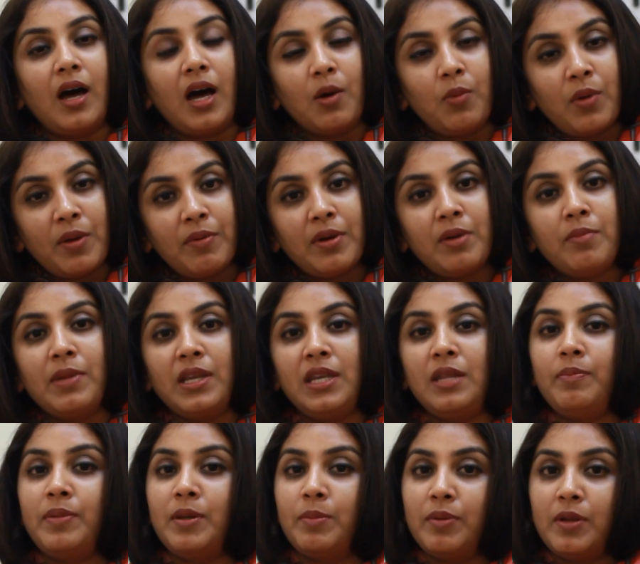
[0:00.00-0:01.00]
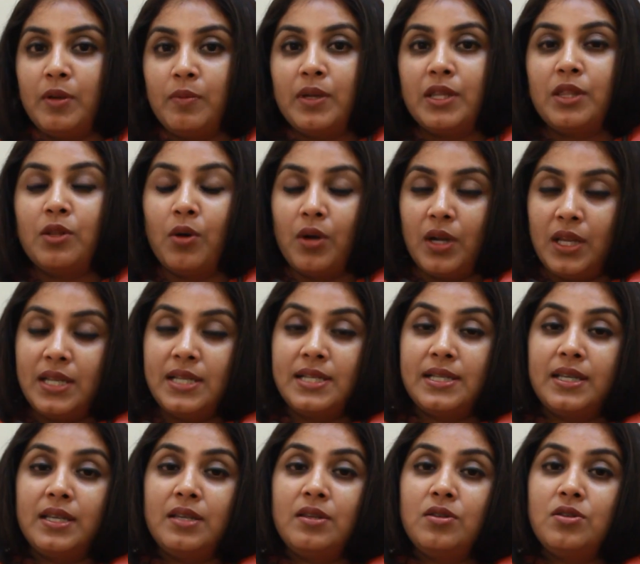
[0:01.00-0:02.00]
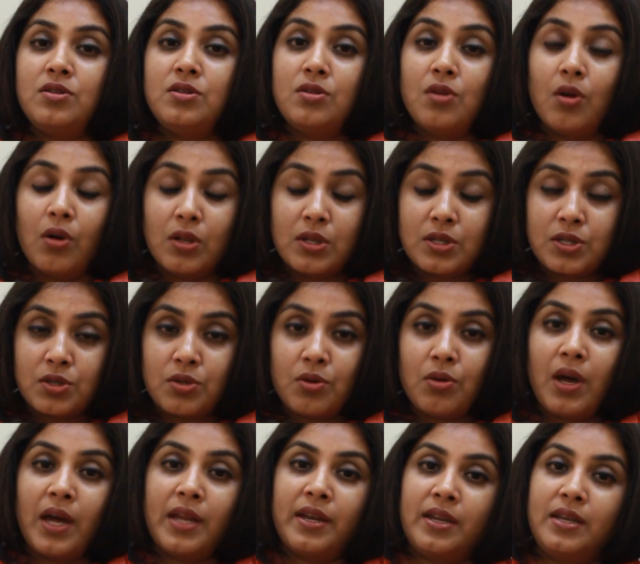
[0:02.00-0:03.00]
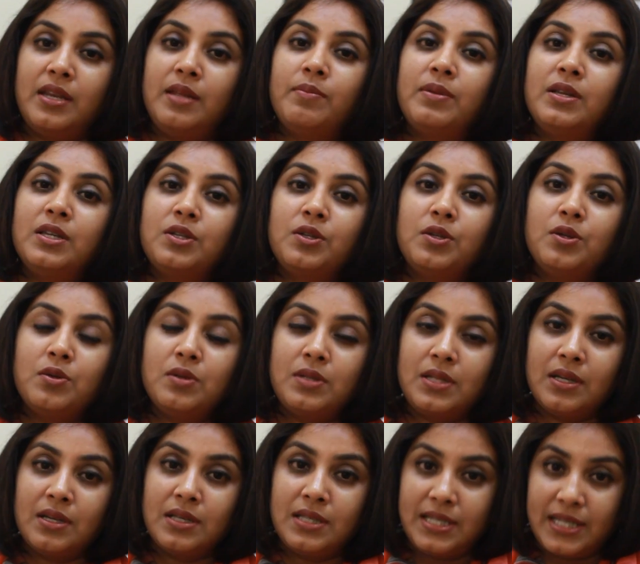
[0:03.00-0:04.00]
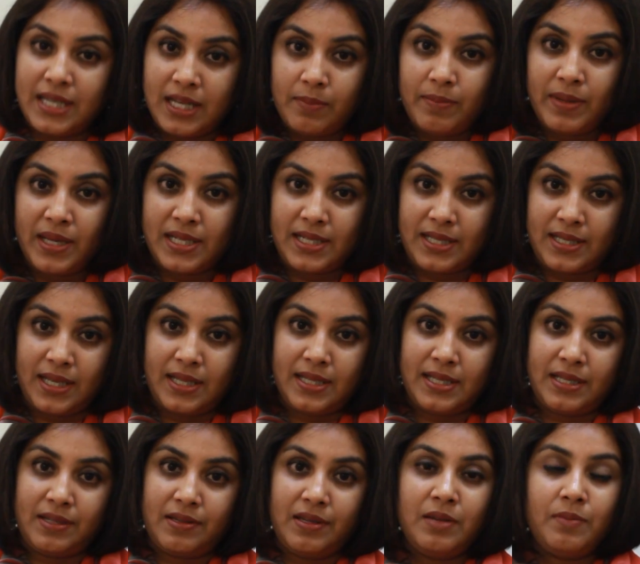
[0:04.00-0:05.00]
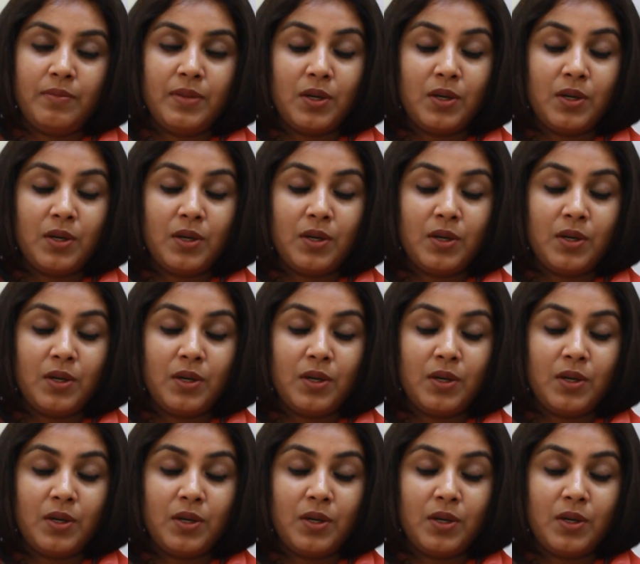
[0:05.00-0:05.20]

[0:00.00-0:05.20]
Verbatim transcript: However, many people with oily skin also are unable to use a gel-based sunscreen